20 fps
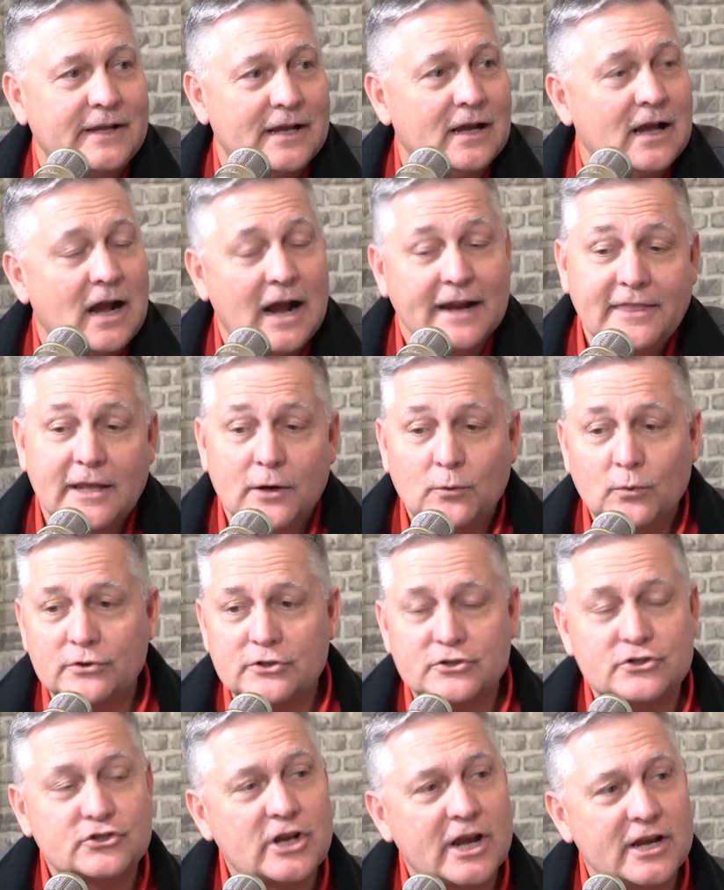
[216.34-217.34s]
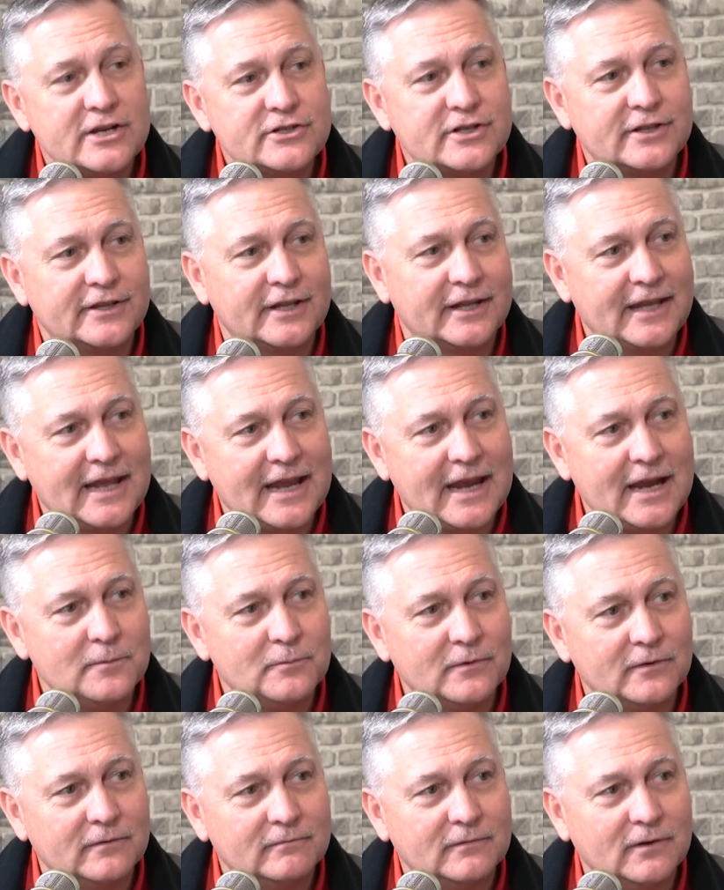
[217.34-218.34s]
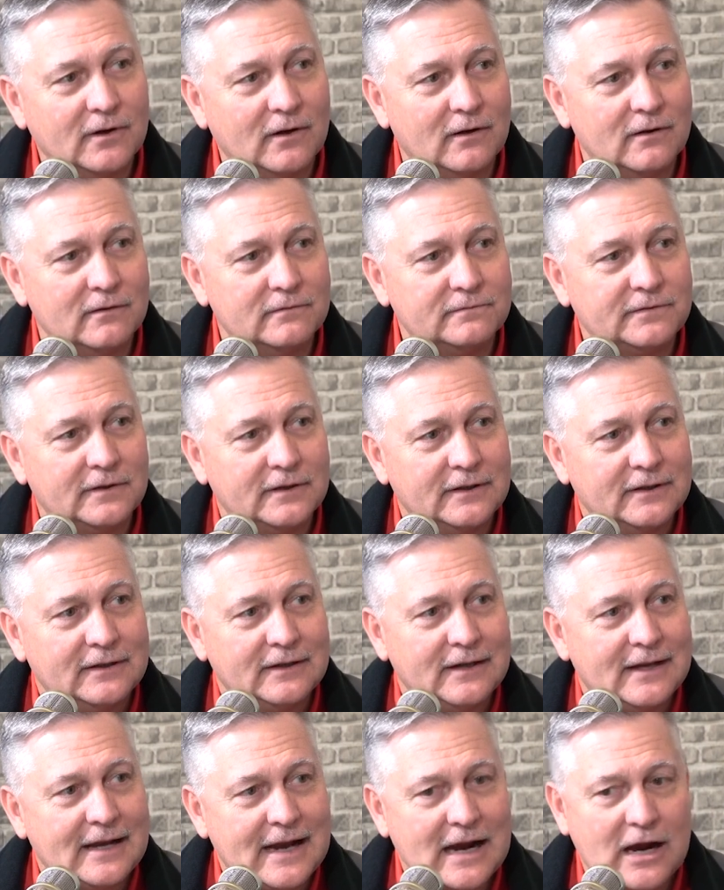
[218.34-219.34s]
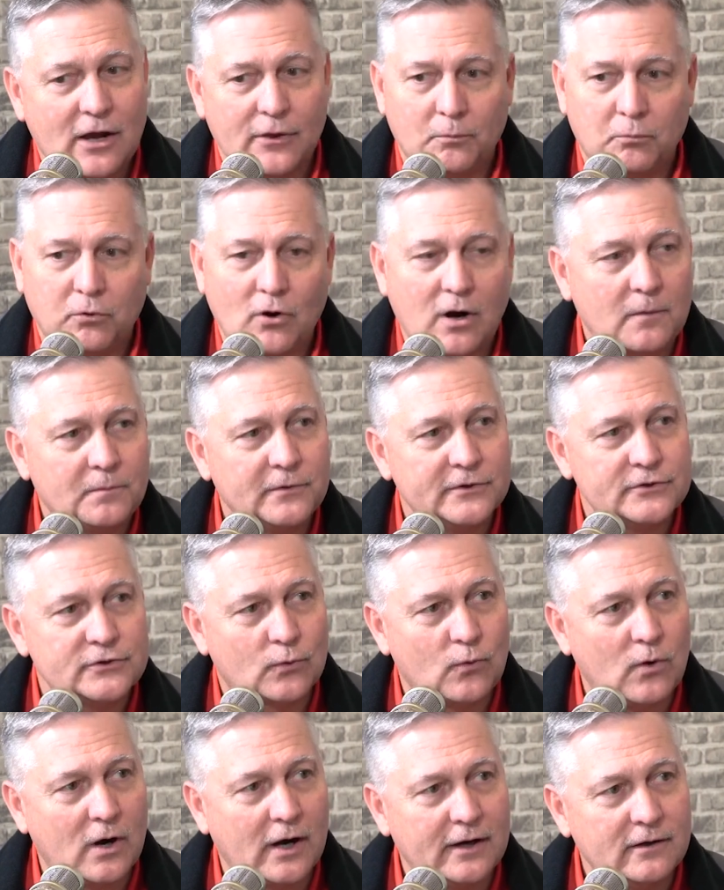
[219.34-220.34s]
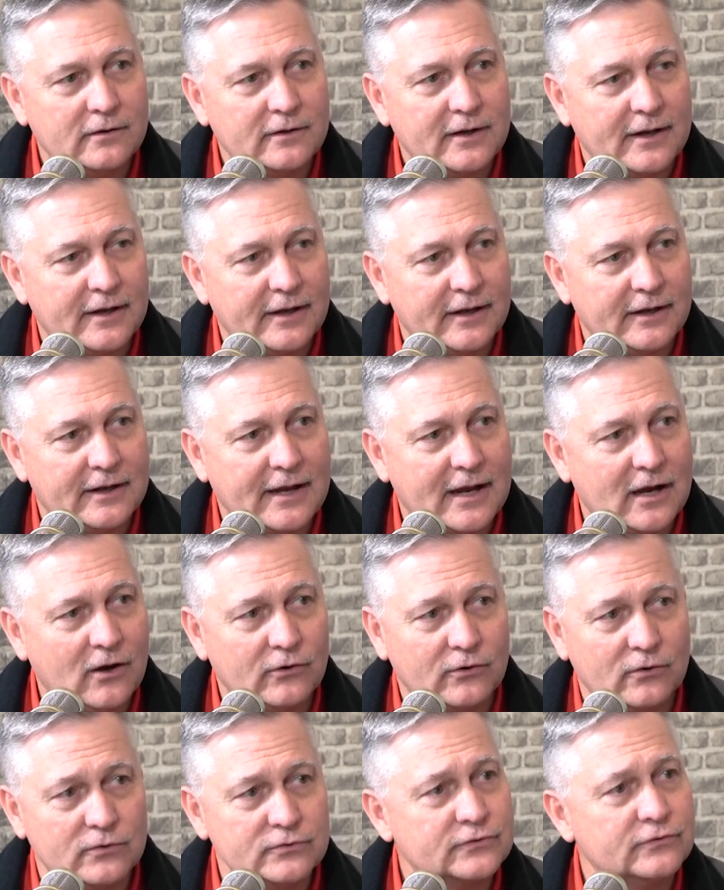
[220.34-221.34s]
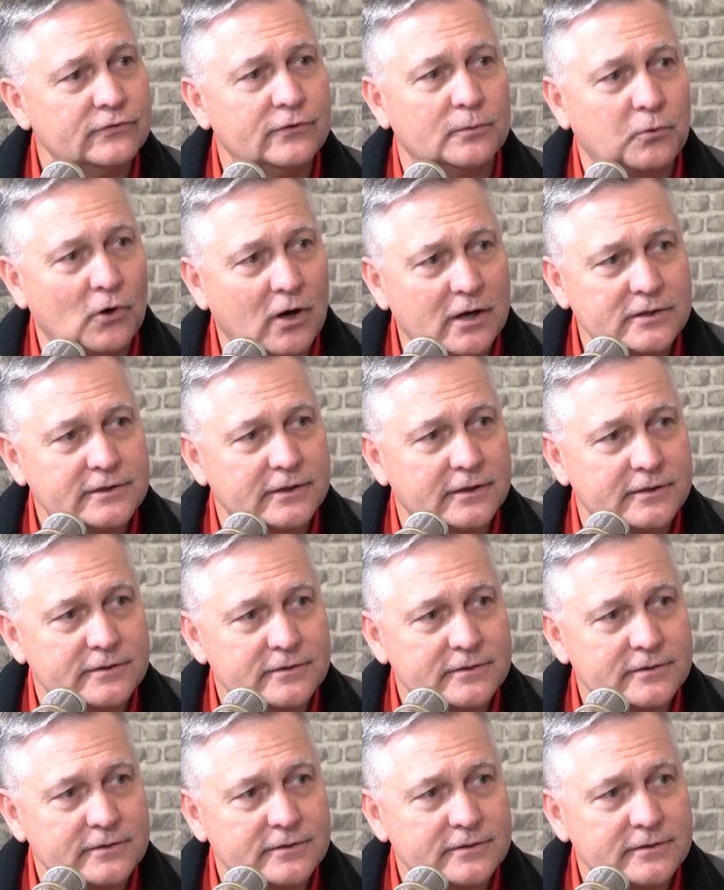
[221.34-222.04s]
Yeah. I think we're just changing the game of how the property is acquired and how it goes through the process.